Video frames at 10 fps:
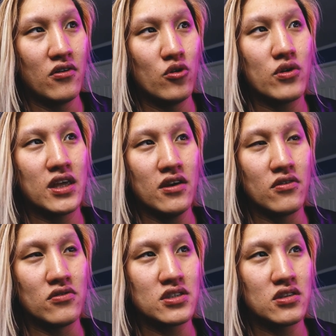who
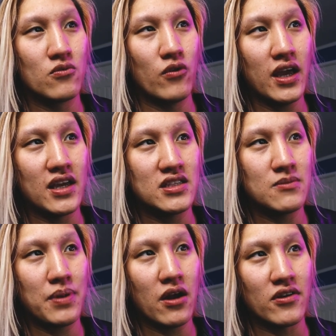kills
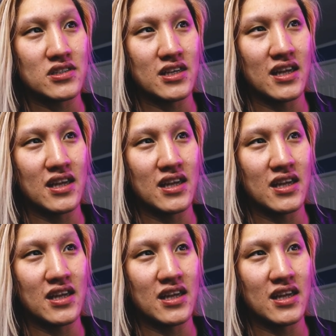Wayne's parents